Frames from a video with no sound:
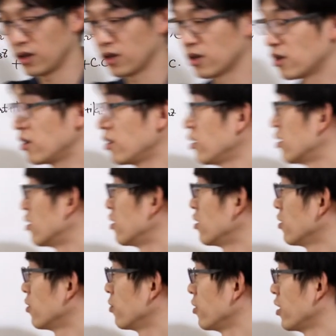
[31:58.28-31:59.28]
There
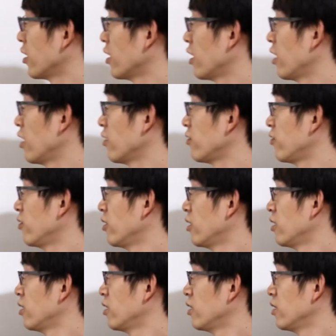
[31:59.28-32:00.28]
we have
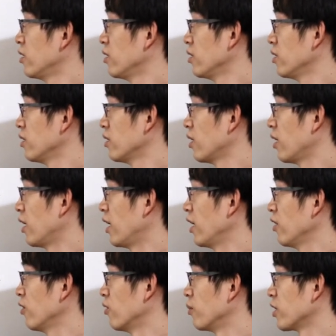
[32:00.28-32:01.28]

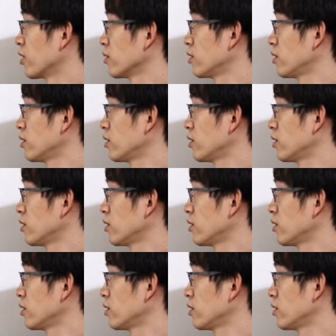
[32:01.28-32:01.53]
I omega